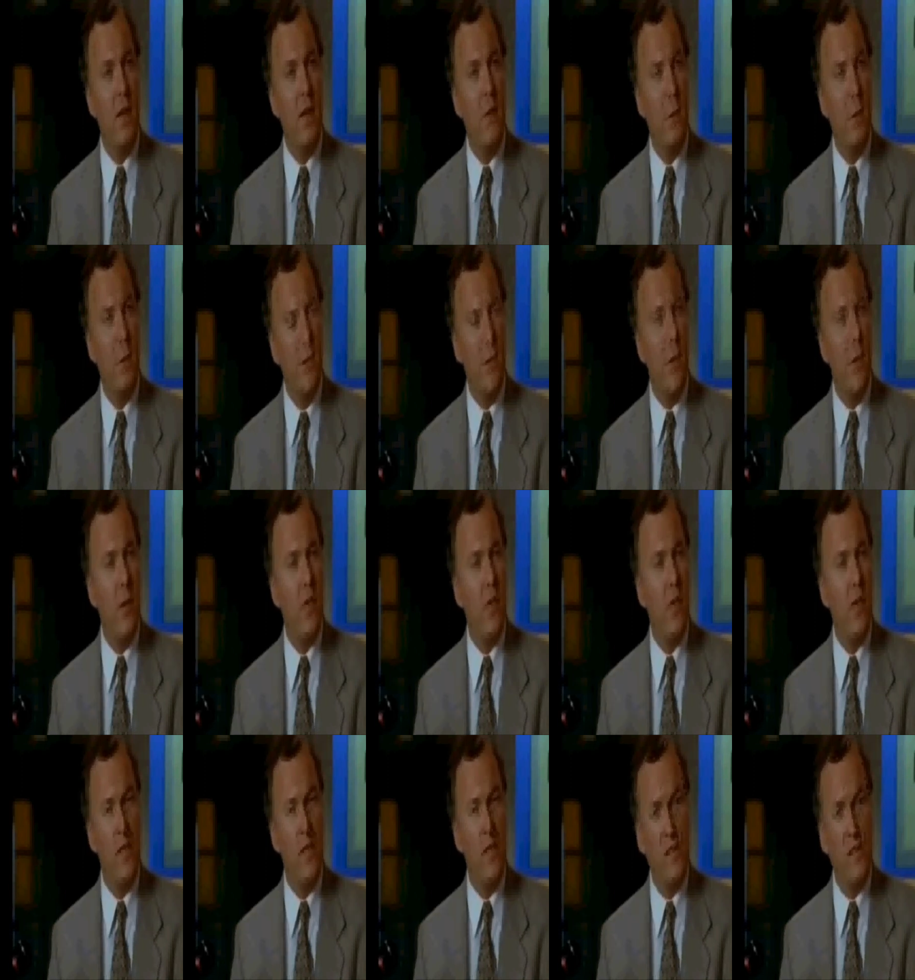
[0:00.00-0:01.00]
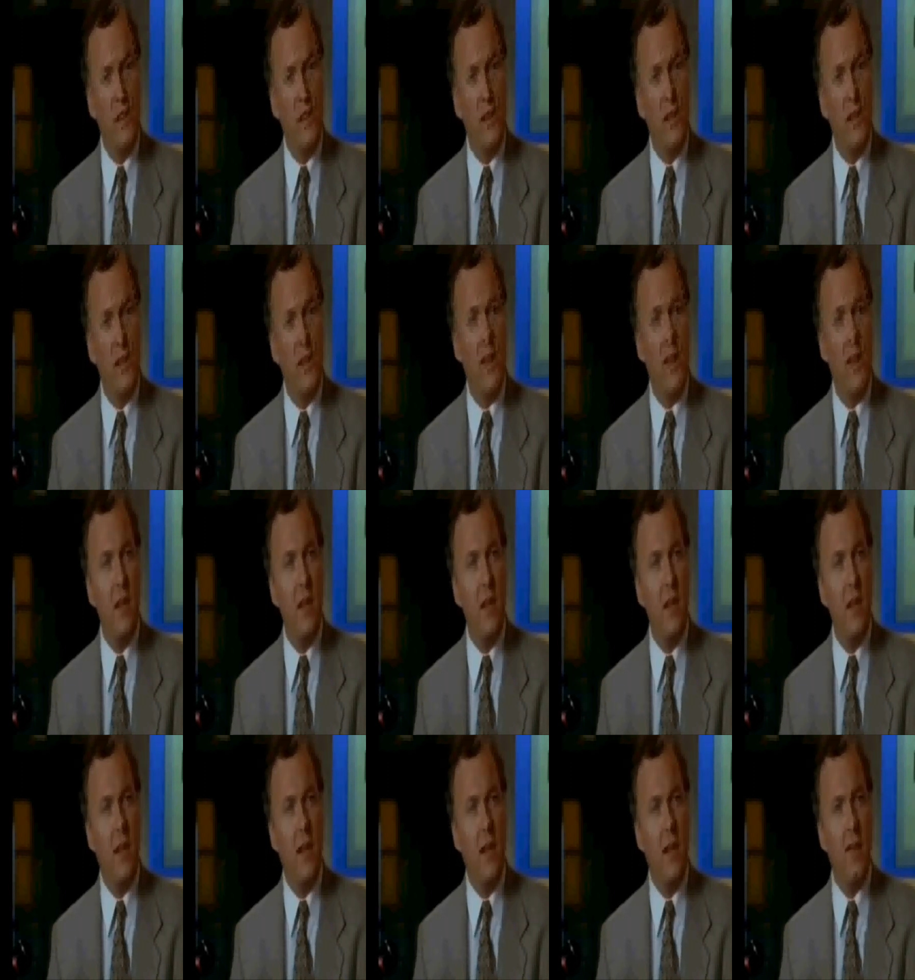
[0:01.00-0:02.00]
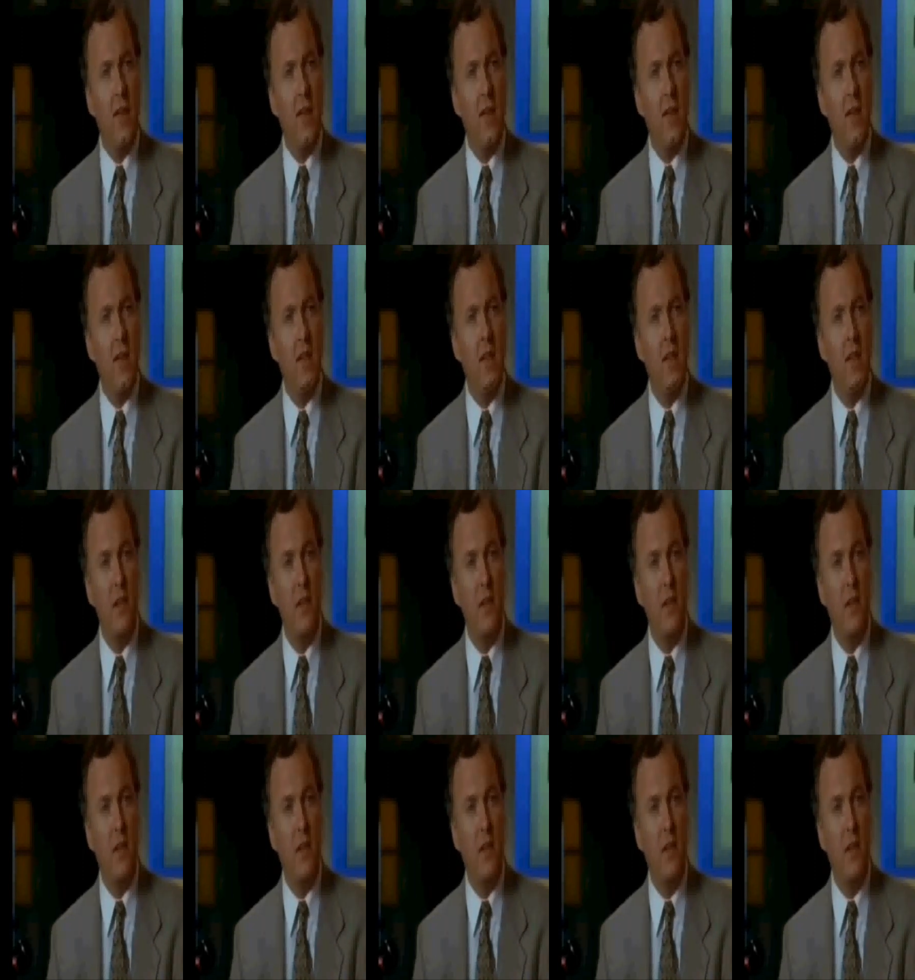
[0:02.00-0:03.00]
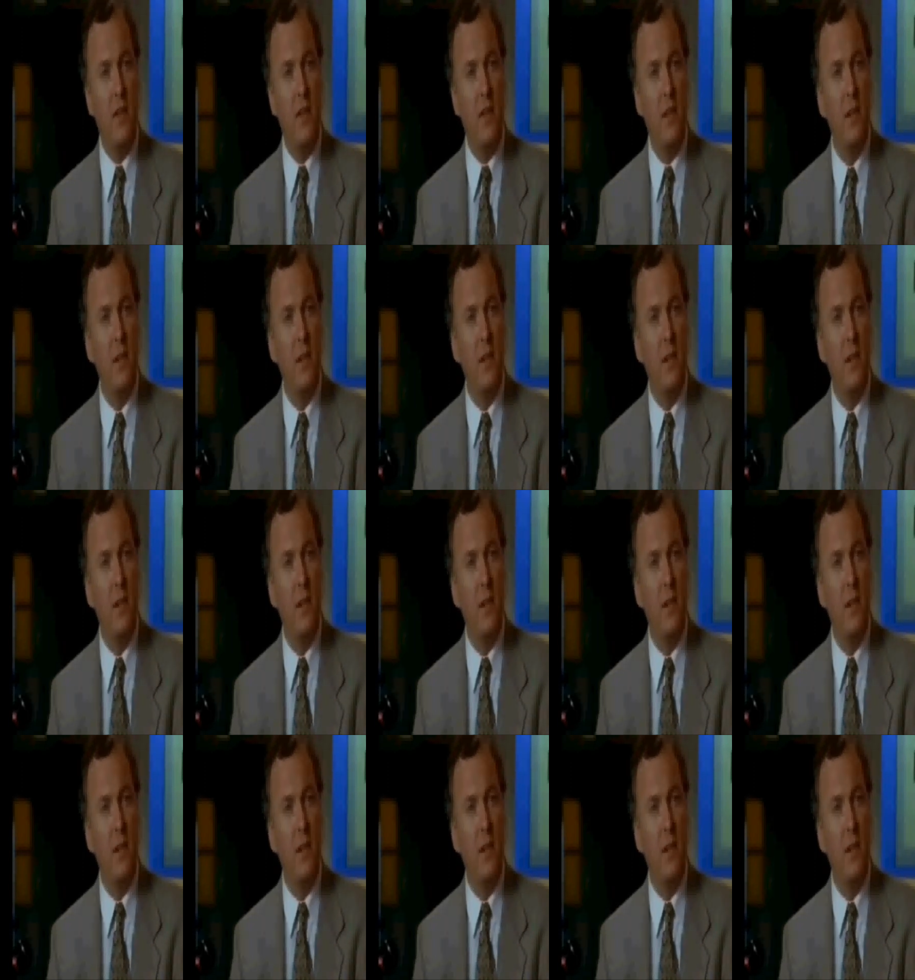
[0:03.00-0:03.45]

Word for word: is one of the most insanely idiotic things I have ever heard.